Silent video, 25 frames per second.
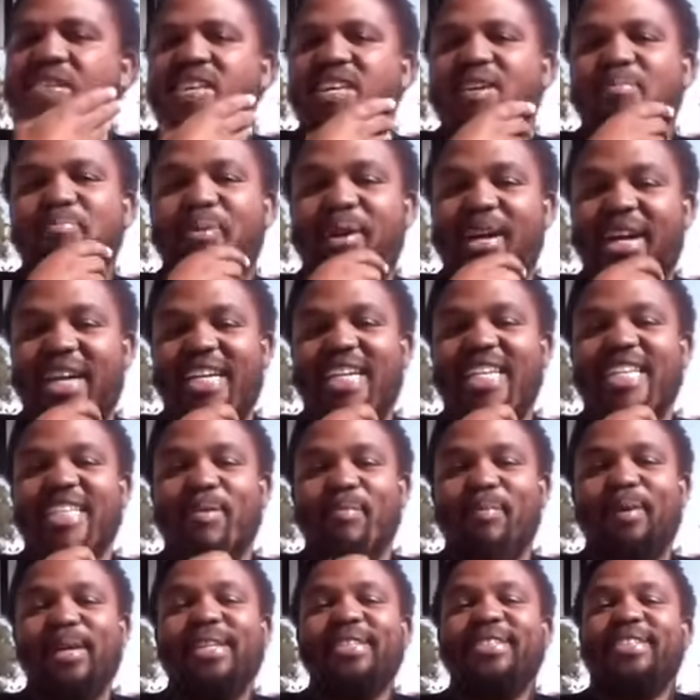Brian is
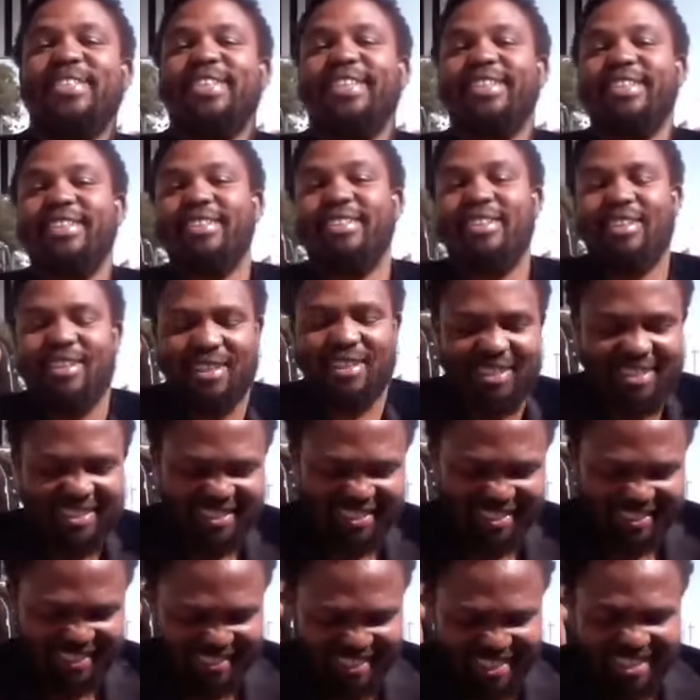amazing.
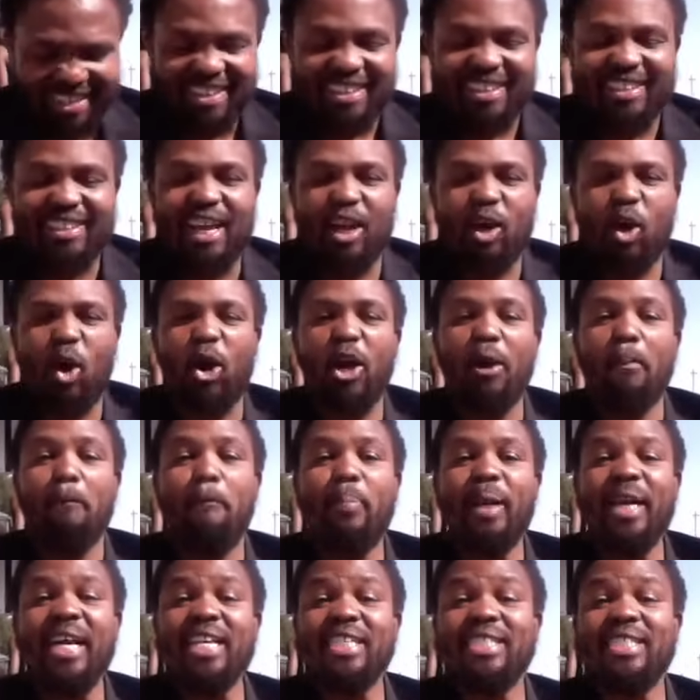They call him
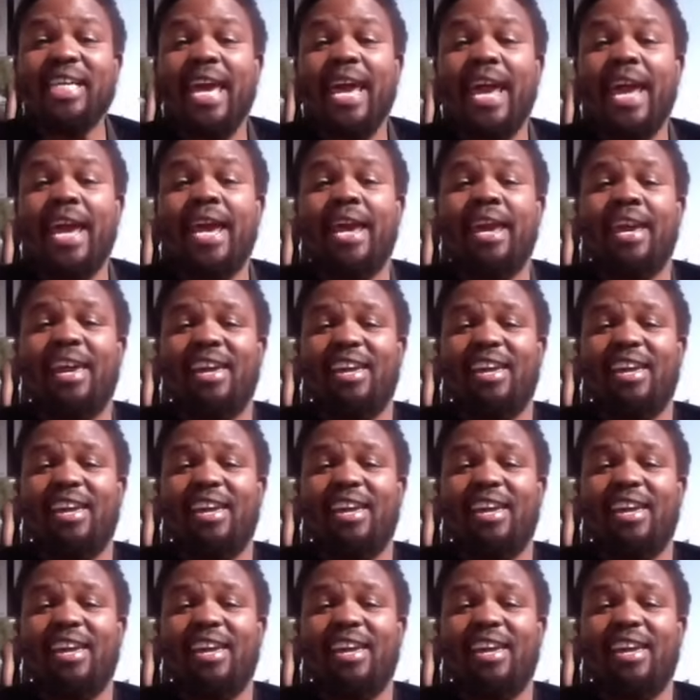Breezy.